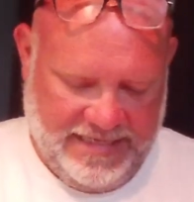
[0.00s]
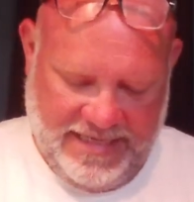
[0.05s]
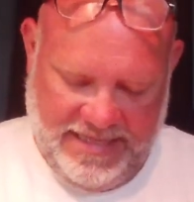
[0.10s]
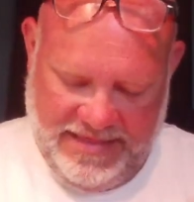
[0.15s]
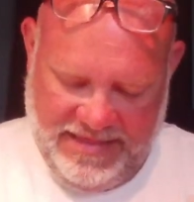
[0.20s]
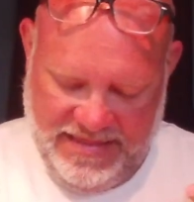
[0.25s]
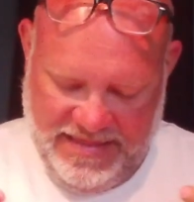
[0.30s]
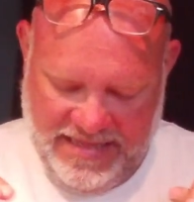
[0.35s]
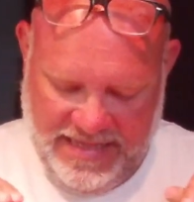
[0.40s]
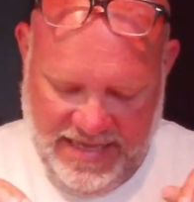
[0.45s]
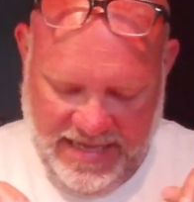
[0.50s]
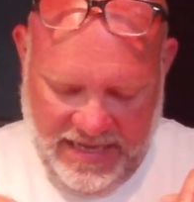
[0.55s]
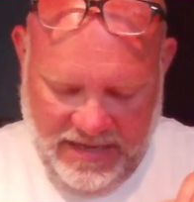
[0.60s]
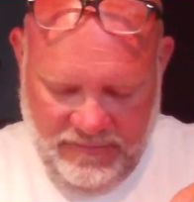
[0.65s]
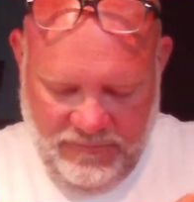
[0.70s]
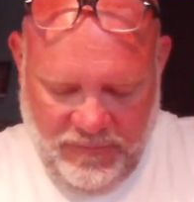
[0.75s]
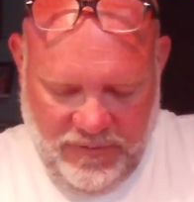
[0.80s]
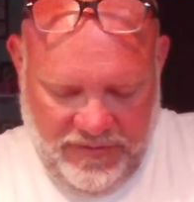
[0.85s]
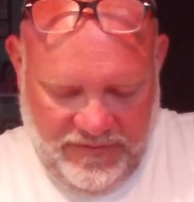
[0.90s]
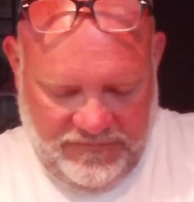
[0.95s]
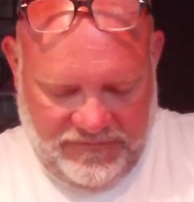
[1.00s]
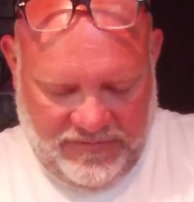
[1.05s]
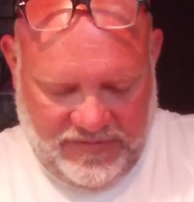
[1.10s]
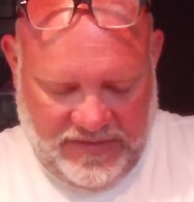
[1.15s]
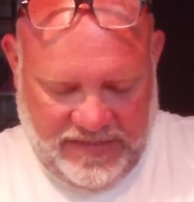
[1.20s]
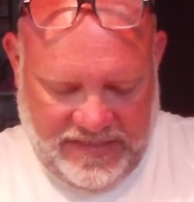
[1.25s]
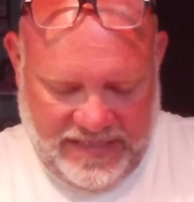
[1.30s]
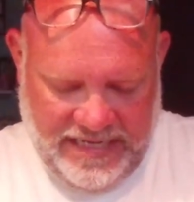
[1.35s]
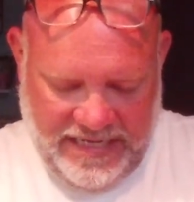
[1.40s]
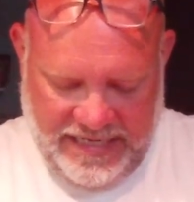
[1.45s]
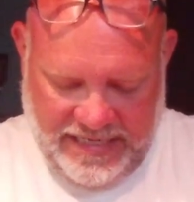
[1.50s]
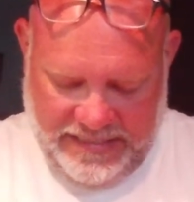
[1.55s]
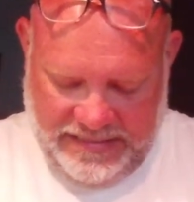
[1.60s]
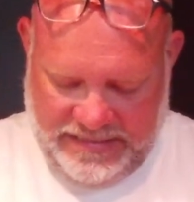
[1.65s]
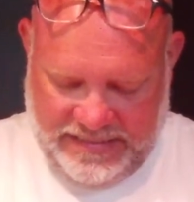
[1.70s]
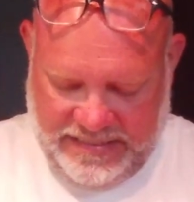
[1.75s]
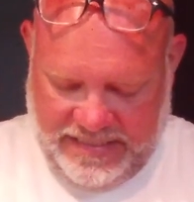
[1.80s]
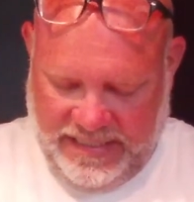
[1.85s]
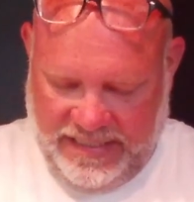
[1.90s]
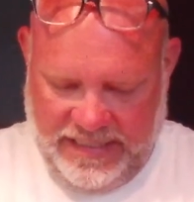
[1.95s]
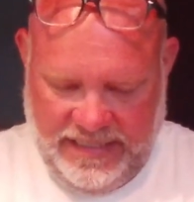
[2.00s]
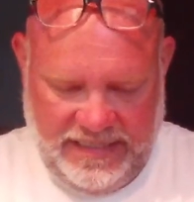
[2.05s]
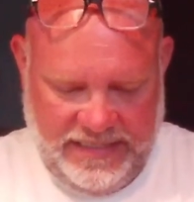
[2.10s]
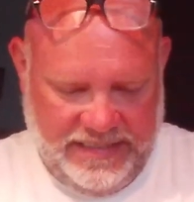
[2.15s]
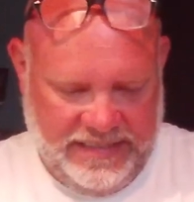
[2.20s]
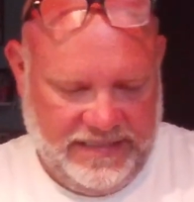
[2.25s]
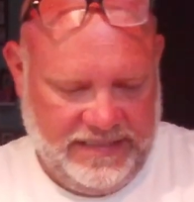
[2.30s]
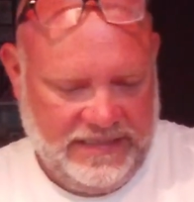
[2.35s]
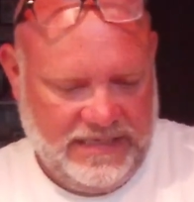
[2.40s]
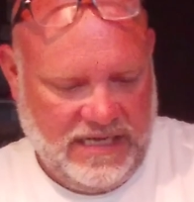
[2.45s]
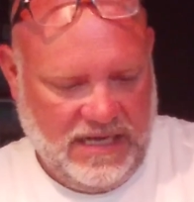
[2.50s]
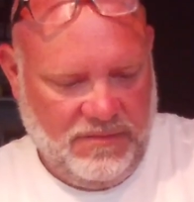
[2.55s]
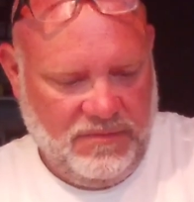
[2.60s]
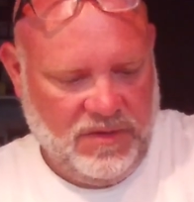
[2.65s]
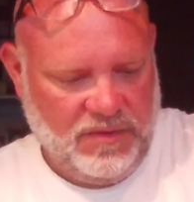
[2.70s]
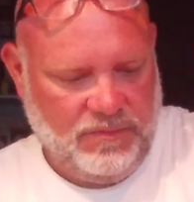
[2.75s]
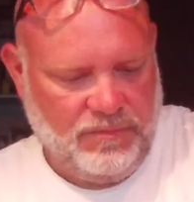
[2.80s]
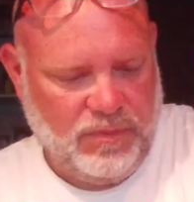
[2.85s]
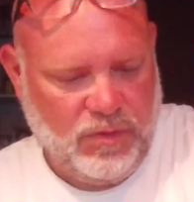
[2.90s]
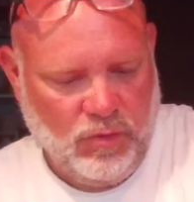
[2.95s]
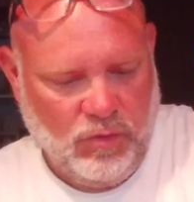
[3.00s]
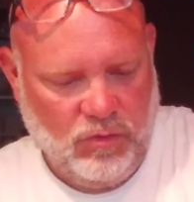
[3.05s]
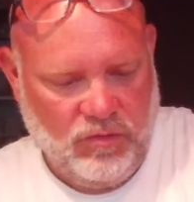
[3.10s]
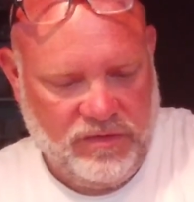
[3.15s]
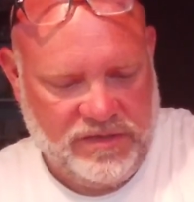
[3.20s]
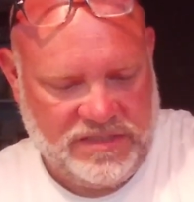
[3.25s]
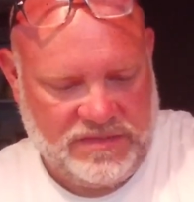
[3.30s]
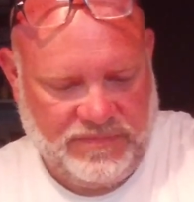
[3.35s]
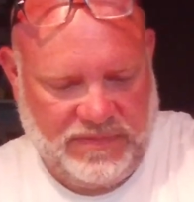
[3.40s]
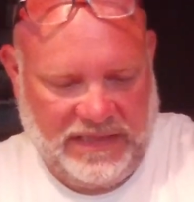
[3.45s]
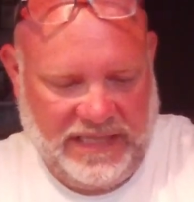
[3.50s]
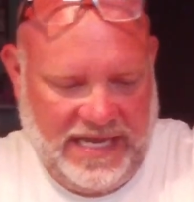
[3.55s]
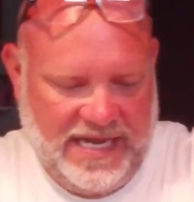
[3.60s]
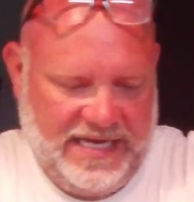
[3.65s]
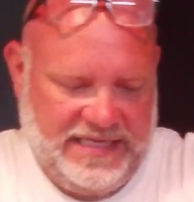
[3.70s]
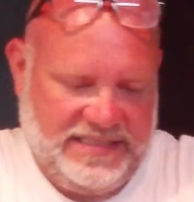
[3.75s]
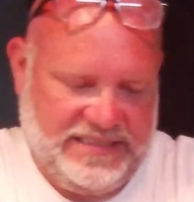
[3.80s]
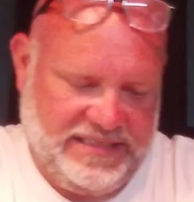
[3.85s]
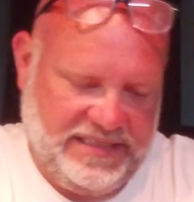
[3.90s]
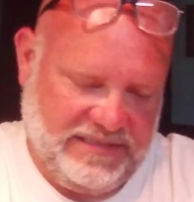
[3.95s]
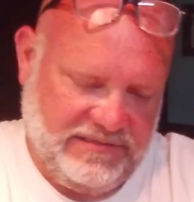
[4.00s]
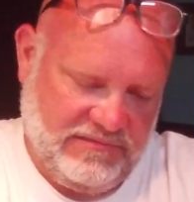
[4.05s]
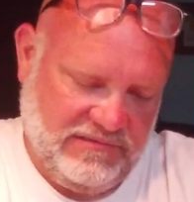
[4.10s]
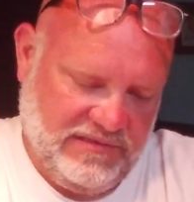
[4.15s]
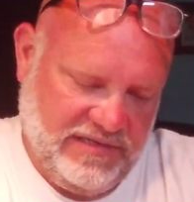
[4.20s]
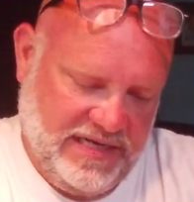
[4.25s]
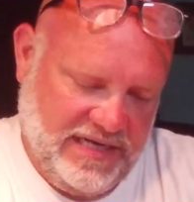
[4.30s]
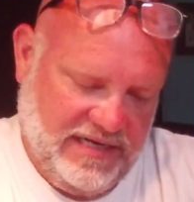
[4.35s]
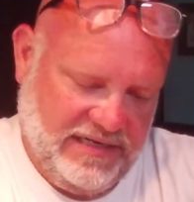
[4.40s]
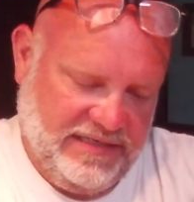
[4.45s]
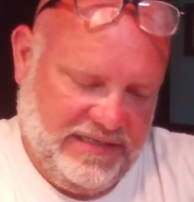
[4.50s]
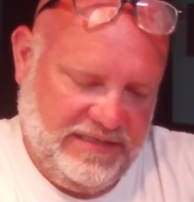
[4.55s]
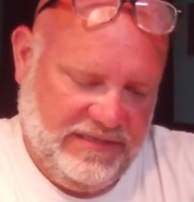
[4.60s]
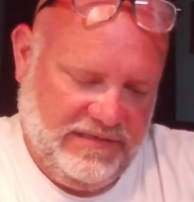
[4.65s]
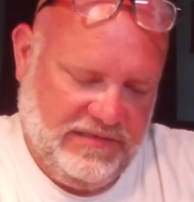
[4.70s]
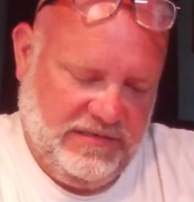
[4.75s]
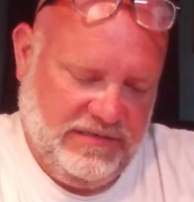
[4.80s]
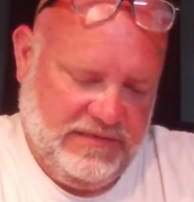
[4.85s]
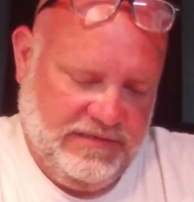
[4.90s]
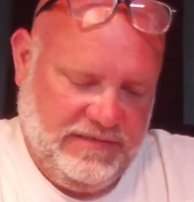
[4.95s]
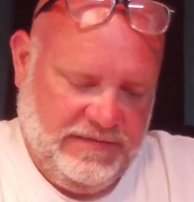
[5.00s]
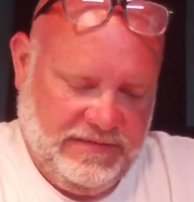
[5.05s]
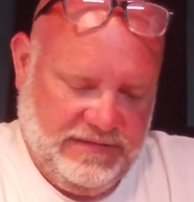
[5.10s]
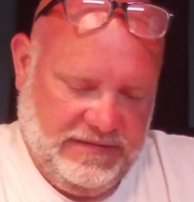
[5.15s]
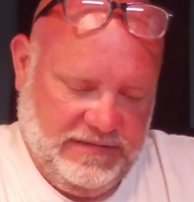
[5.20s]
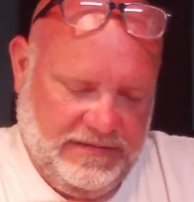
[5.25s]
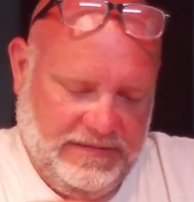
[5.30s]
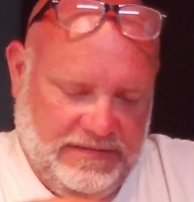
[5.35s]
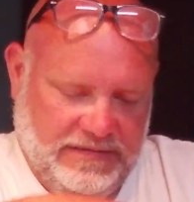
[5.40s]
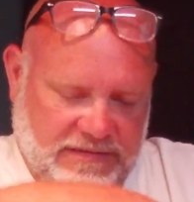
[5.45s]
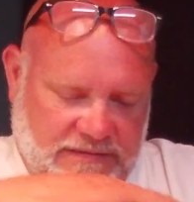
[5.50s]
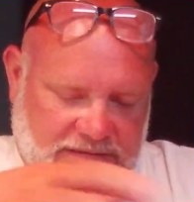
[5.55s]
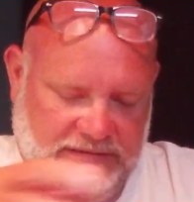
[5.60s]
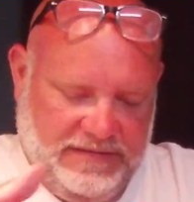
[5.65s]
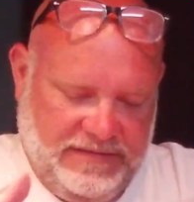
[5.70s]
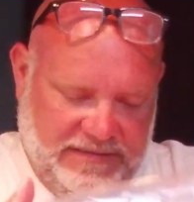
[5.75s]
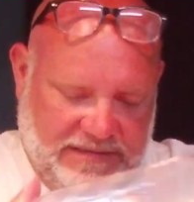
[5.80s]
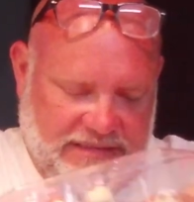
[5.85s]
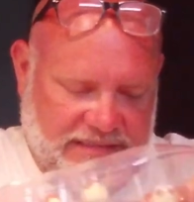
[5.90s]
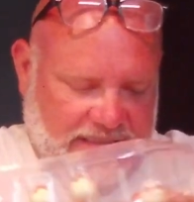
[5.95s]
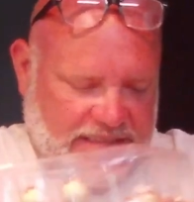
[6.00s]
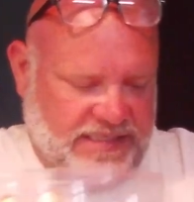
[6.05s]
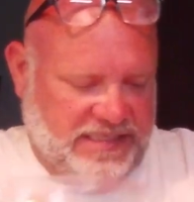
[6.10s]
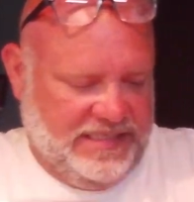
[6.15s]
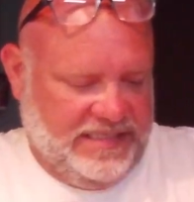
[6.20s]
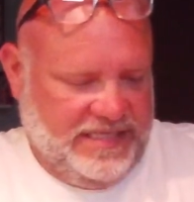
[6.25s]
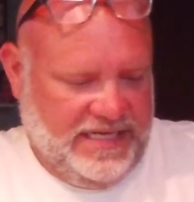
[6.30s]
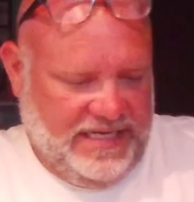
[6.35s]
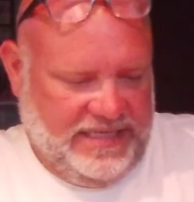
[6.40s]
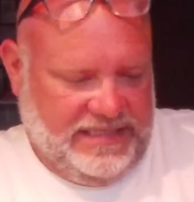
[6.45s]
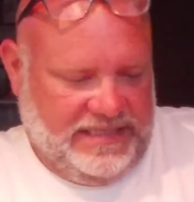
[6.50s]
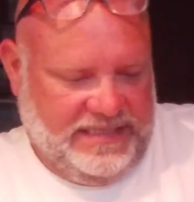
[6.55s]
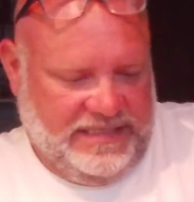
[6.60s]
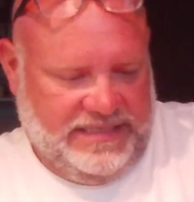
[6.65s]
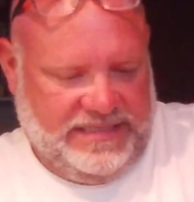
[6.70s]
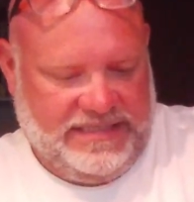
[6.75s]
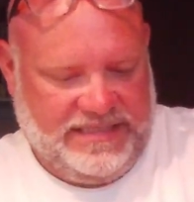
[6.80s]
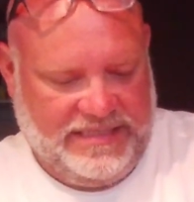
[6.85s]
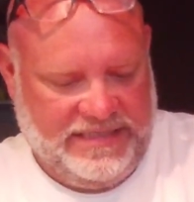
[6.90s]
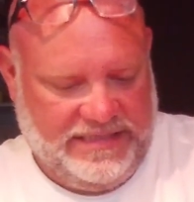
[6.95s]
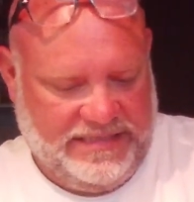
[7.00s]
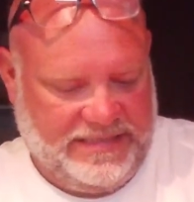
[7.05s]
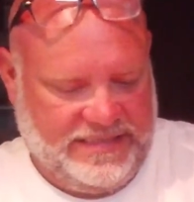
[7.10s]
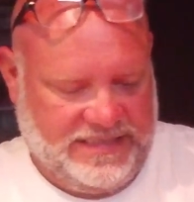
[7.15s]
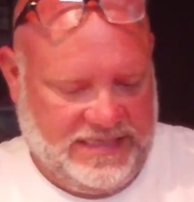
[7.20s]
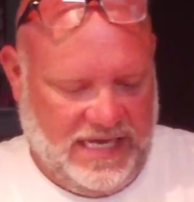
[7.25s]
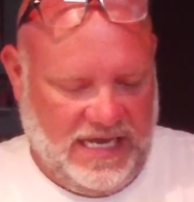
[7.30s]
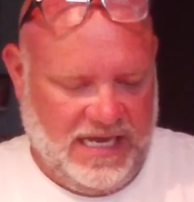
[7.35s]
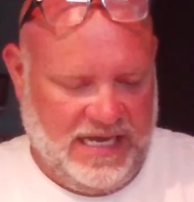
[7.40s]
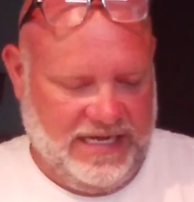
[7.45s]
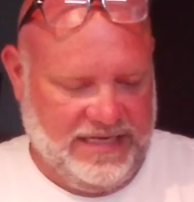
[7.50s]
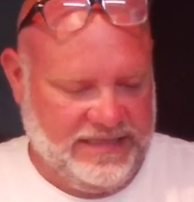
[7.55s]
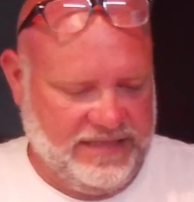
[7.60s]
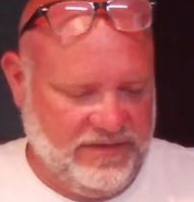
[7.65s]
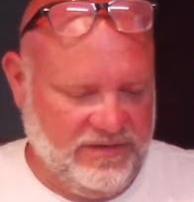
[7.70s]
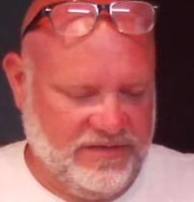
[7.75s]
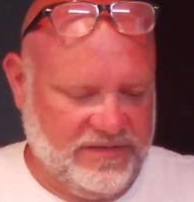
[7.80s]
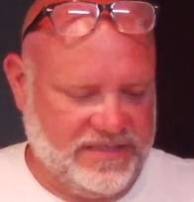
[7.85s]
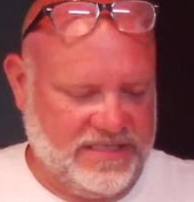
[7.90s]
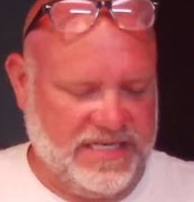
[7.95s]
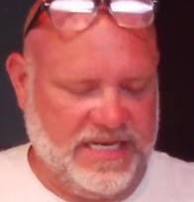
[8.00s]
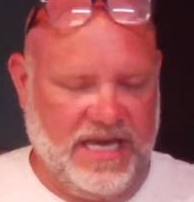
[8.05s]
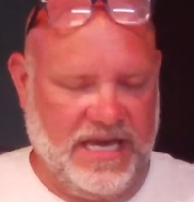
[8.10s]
And then we get, I'm going to pull this plastic on out of here. Set this to the side. There is